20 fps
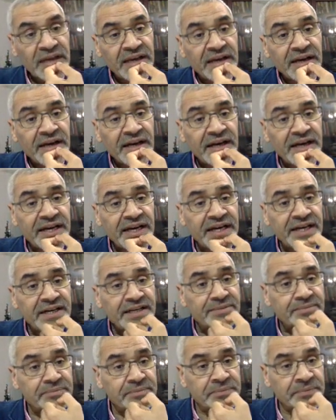
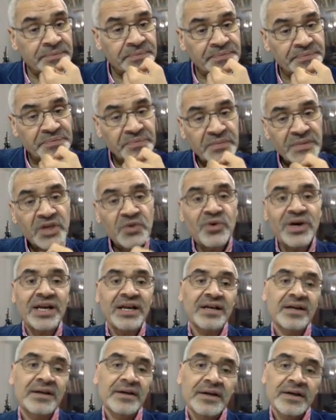Uh,
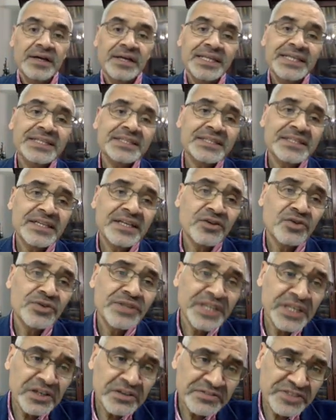well, this
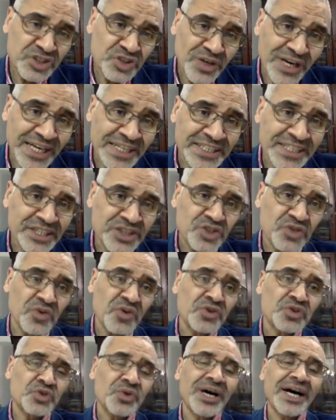continue visualization
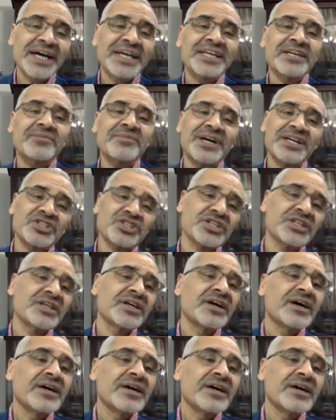also, and imagine